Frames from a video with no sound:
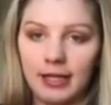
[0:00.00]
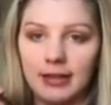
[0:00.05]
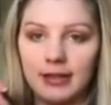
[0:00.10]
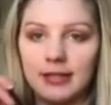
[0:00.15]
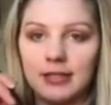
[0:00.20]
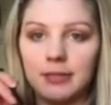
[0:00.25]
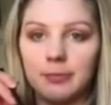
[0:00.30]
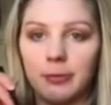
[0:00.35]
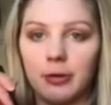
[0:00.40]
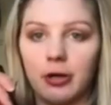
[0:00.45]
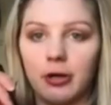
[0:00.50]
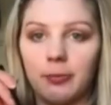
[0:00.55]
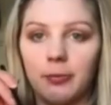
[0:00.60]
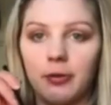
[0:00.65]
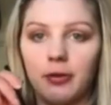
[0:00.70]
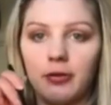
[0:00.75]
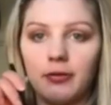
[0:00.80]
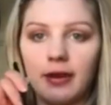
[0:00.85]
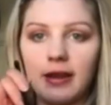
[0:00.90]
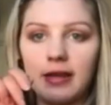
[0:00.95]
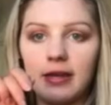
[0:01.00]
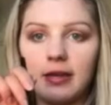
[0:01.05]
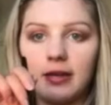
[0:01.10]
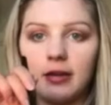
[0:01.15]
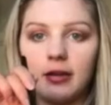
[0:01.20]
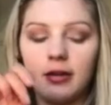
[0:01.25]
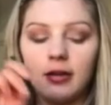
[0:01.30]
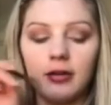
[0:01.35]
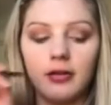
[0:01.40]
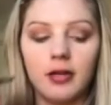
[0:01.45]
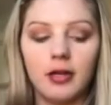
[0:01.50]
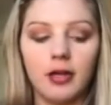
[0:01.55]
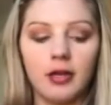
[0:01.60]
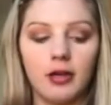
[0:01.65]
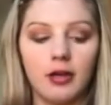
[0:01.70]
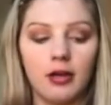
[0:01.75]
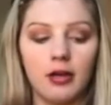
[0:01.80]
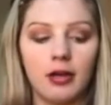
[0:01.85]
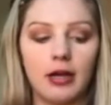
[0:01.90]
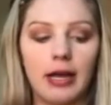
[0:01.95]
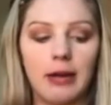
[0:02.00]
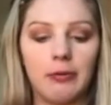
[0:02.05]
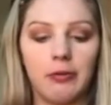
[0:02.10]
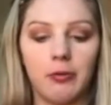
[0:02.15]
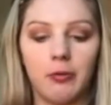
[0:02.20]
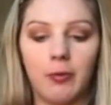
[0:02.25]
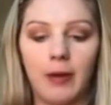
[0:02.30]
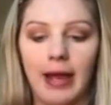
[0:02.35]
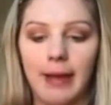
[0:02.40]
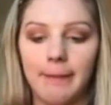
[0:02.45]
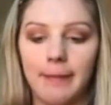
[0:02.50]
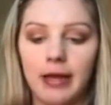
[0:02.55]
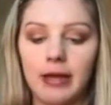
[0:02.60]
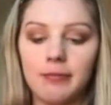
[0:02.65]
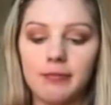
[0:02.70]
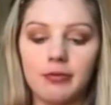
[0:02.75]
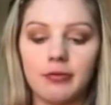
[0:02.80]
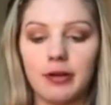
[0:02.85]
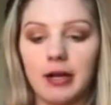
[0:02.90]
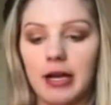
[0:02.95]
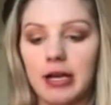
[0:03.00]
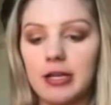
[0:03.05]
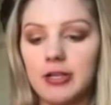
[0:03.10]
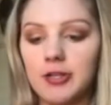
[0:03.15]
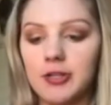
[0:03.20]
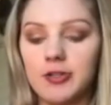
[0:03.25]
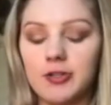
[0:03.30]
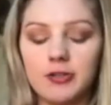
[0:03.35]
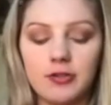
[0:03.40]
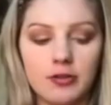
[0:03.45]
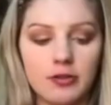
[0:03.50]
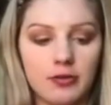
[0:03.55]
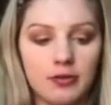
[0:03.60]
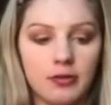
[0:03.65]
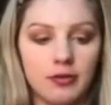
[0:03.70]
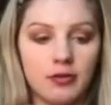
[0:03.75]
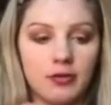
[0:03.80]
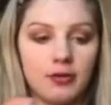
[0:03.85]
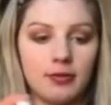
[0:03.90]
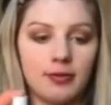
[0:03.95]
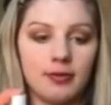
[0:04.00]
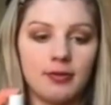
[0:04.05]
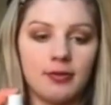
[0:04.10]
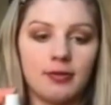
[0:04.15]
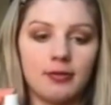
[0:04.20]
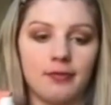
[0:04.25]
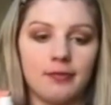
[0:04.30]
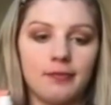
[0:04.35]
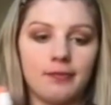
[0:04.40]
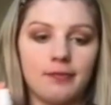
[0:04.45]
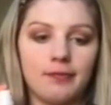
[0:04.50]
this purple right here. I will wet my brush and